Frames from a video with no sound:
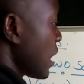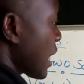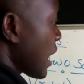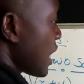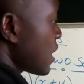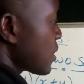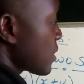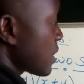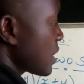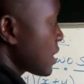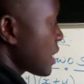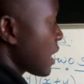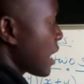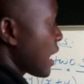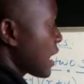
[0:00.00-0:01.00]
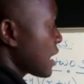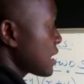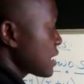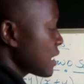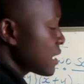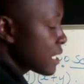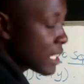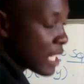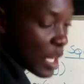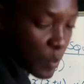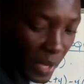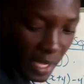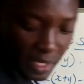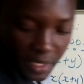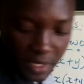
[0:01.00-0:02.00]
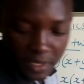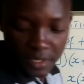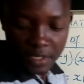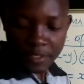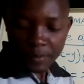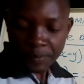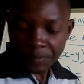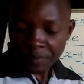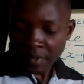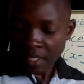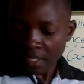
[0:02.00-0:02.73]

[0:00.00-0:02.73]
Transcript: calculator, and say the number is